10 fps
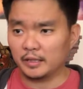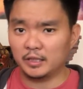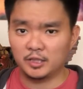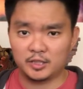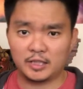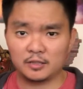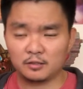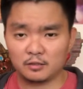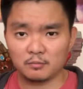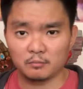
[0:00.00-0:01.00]
he's
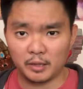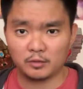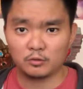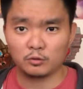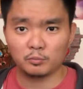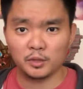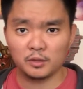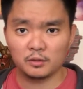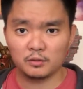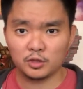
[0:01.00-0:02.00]
not meant to
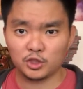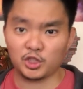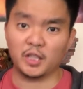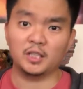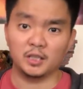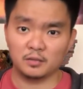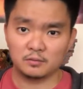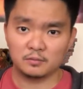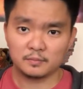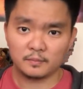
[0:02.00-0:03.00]
be shiny
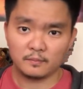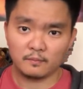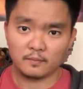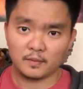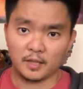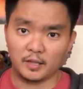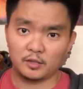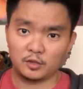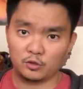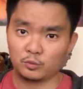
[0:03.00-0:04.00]

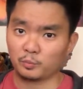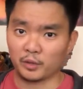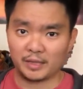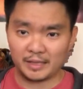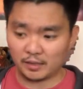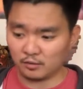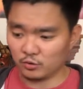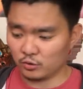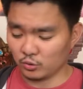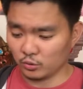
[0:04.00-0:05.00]
and super clean.
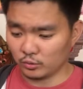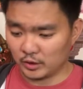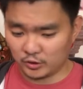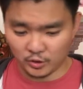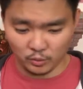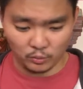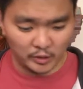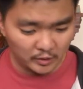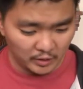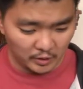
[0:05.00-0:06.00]
So that's the
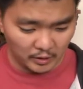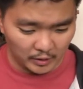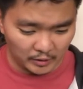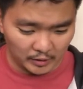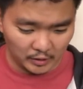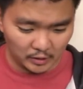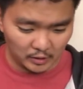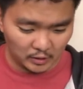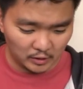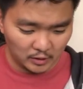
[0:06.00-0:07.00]
only thing I can
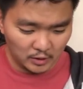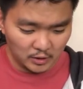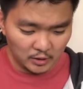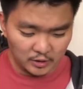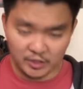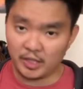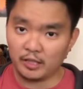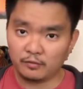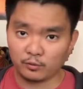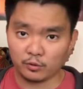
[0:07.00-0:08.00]

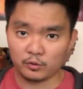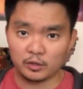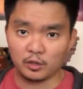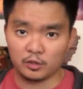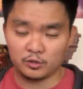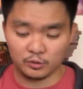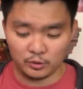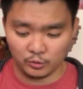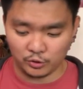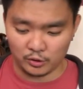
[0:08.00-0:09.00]
say for regards to
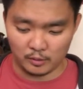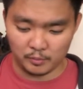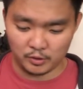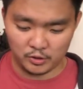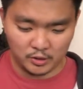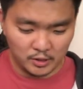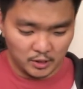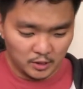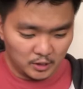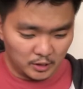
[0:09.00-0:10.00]
those topics.
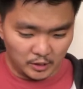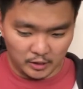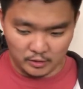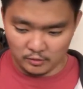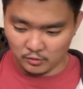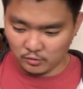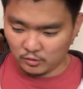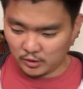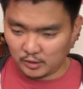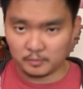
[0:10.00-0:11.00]
And
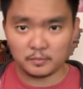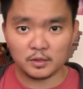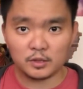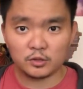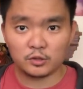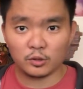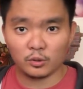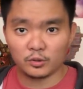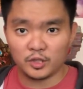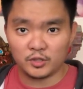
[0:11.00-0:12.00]
yep,
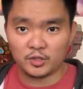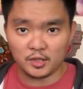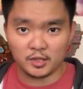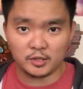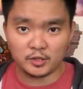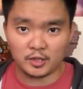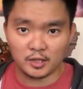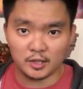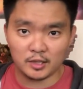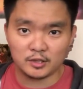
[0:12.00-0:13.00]
so this is
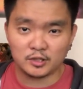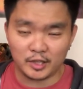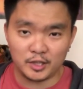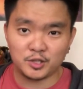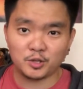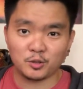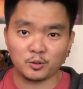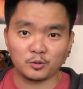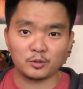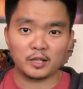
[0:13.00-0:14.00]
a
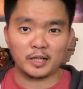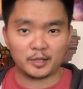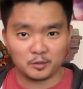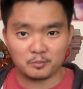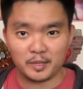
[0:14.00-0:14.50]
Sideshow Iron